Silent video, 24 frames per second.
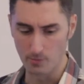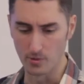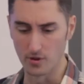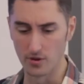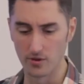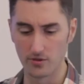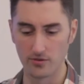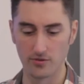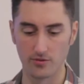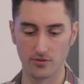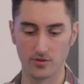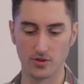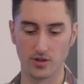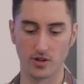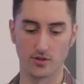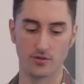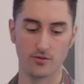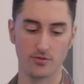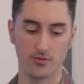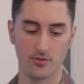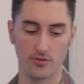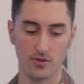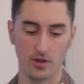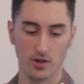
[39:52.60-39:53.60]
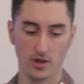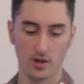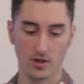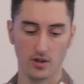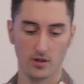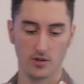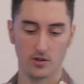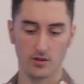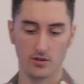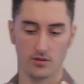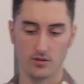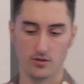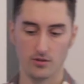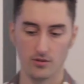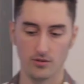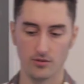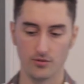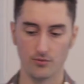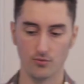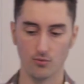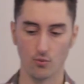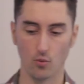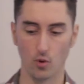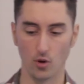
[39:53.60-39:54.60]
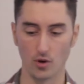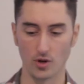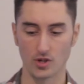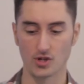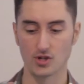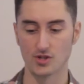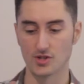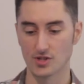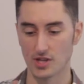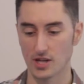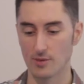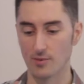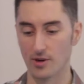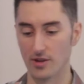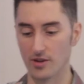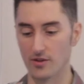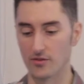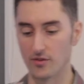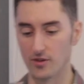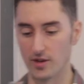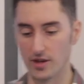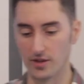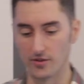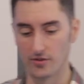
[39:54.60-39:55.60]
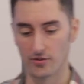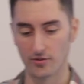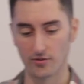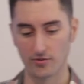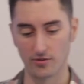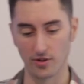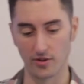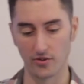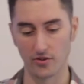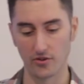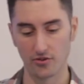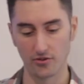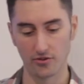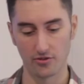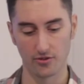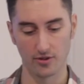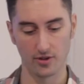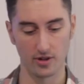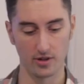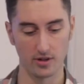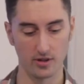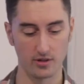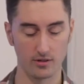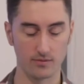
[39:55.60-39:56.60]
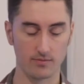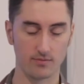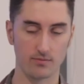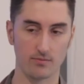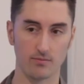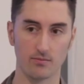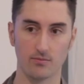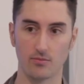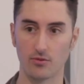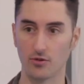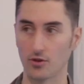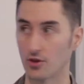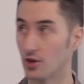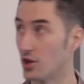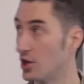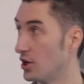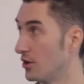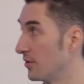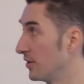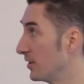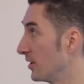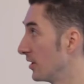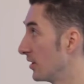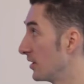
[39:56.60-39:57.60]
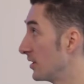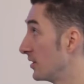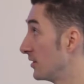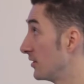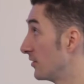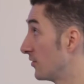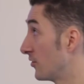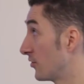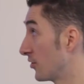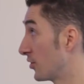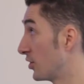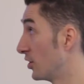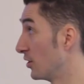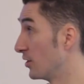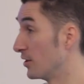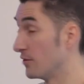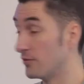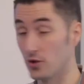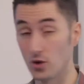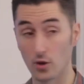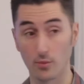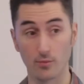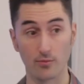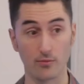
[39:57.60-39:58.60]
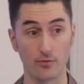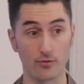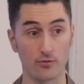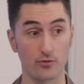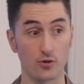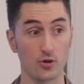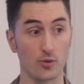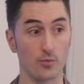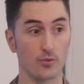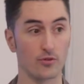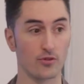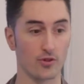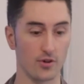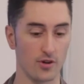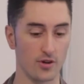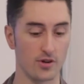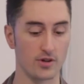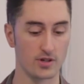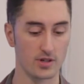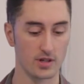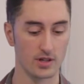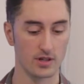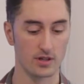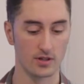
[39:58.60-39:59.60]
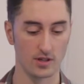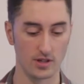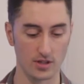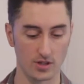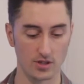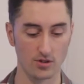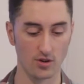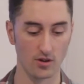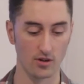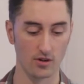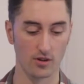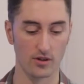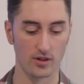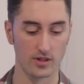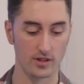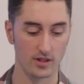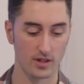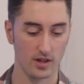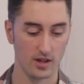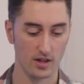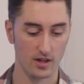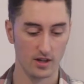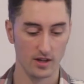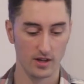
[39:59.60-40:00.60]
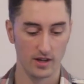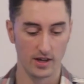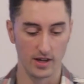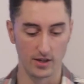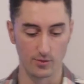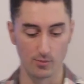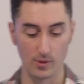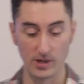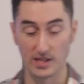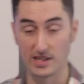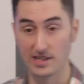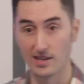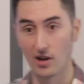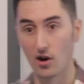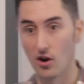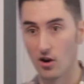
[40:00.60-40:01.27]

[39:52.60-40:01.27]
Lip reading: But you know, what I should say about this, it's security through obscurity. It's not like it's making